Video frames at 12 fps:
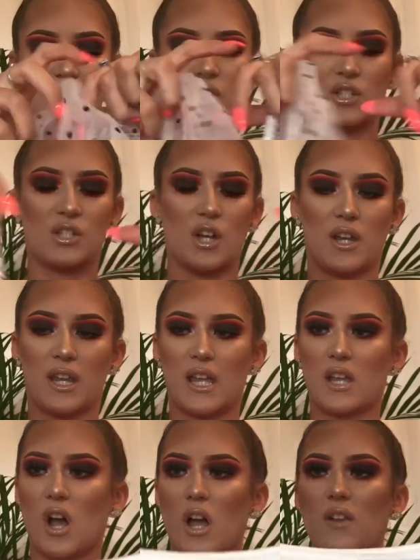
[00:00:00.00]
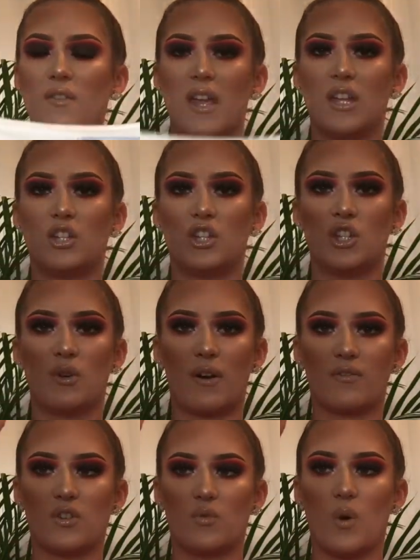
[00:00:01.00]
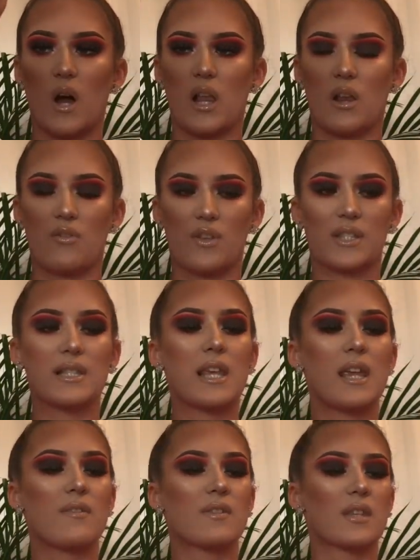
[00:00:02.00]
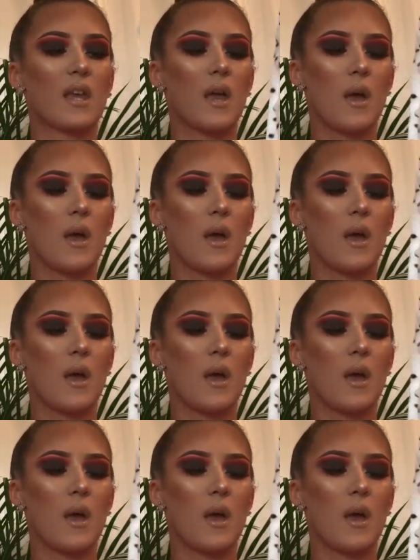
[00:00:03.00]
stunning. It kind of itches you after a while on the sleeves,